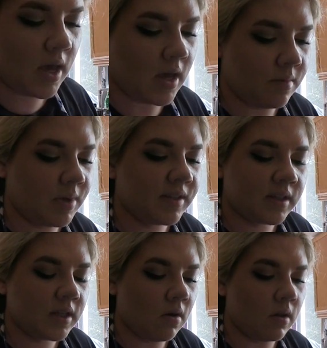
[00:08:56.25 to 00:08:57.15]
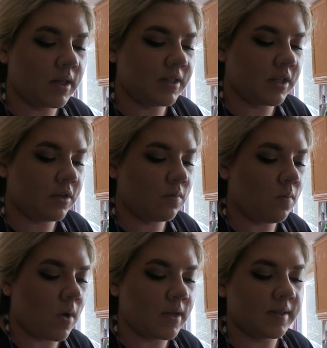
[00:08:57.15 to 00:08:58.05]
And basically all I did
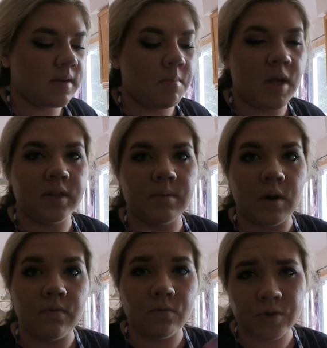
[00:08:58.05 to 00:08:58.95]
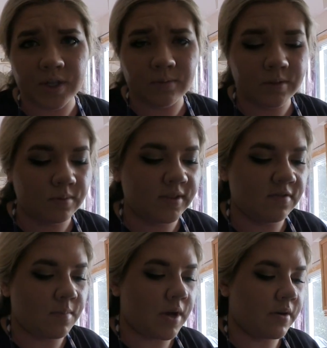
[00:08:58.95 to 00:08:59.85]
was melt about 4 tablespoons
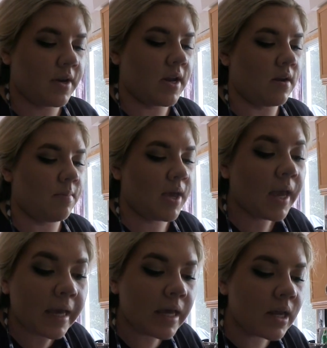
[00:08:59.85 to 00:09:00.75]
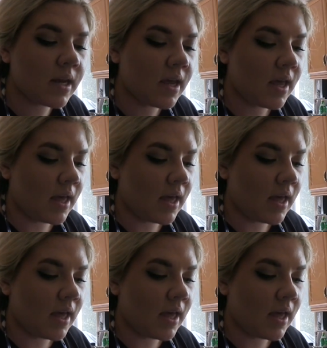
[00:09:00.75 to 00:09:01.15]
of butter in a pan,